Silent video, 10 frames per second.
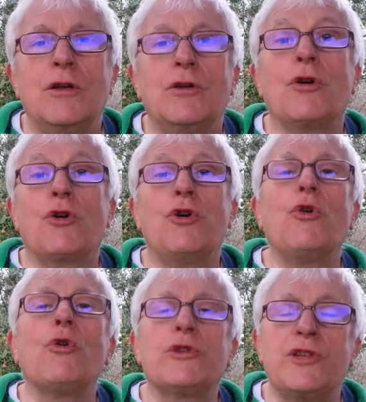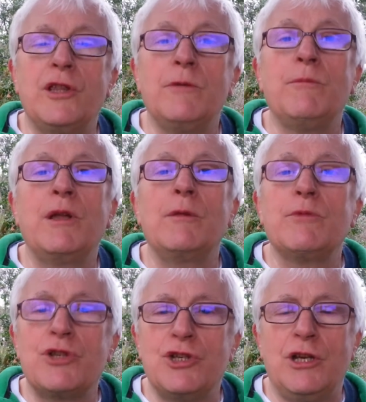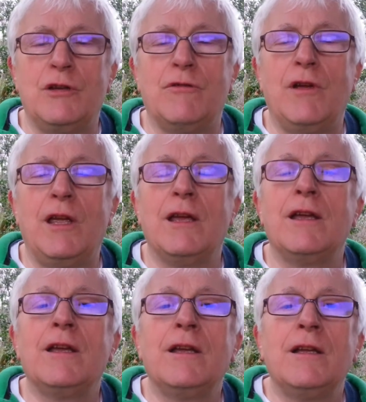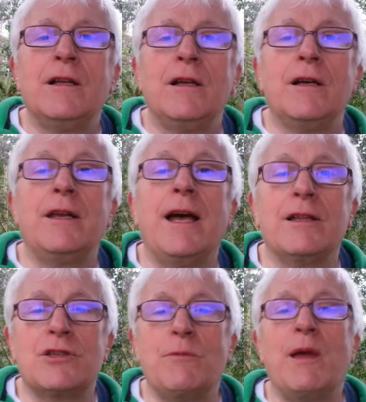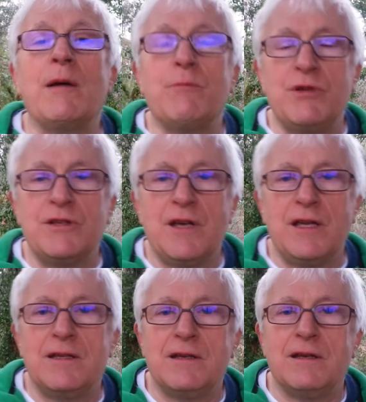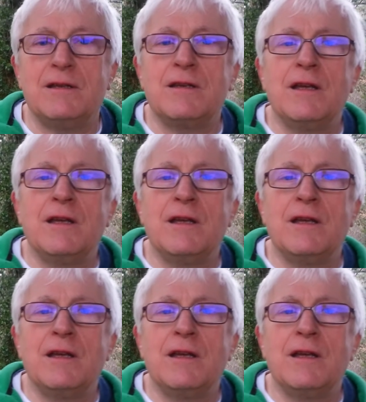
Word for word: got caught in the mill machinery and had to be amputated.